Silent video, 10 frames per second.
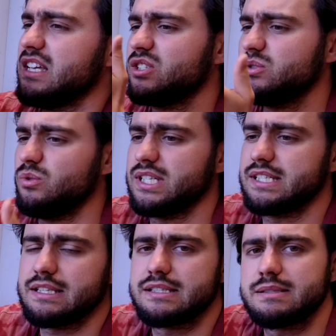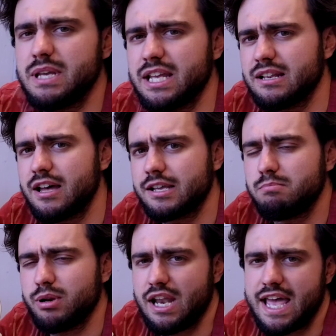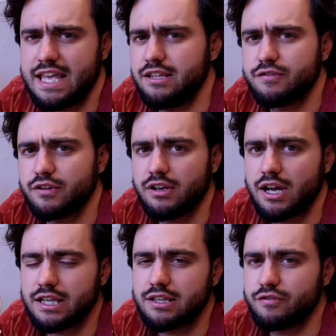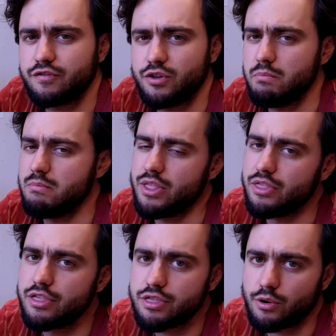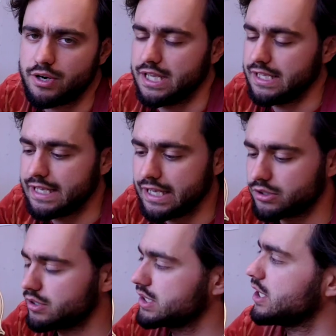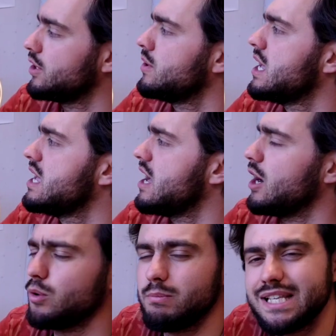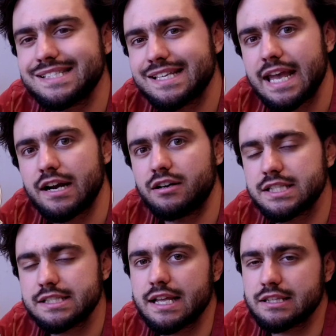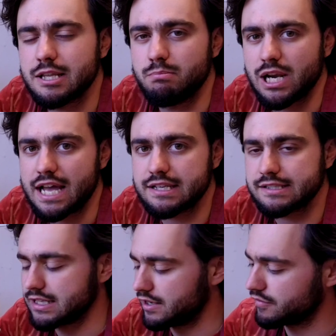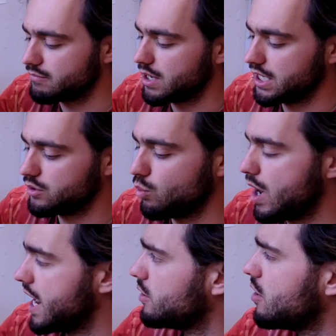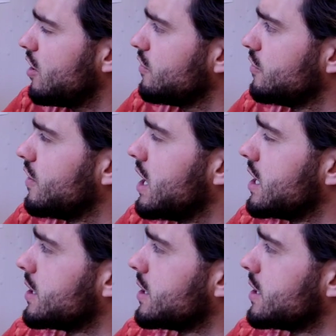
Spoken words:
as soon as it's being like played for like a few months or a year or so, I would be scared that the black stuff might wear off.